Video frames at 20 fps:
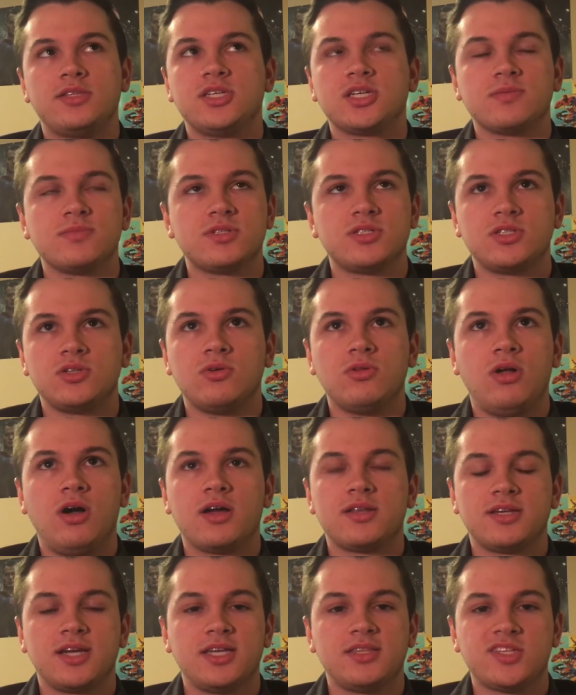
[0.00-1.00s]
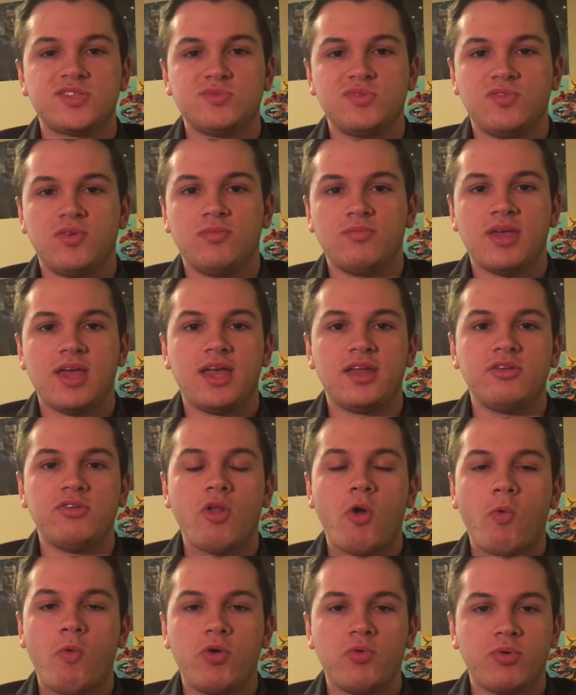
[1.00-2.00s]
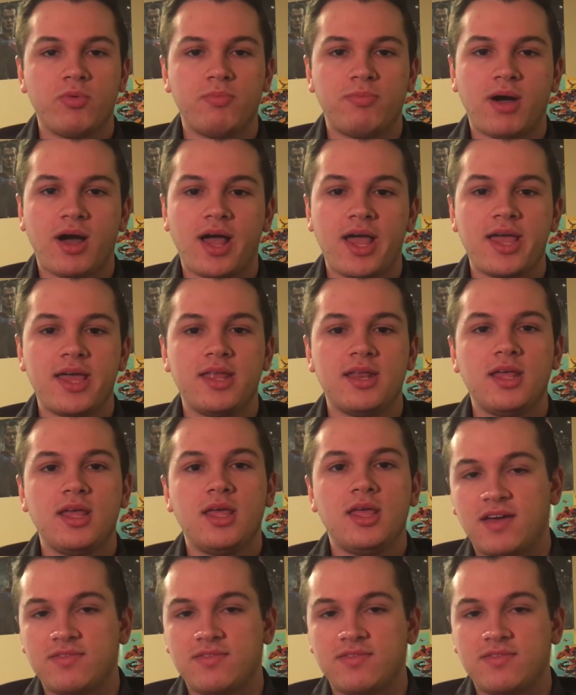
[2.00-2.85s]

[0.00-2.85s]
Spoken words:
It took him so long to get this movie made. No one would buy it.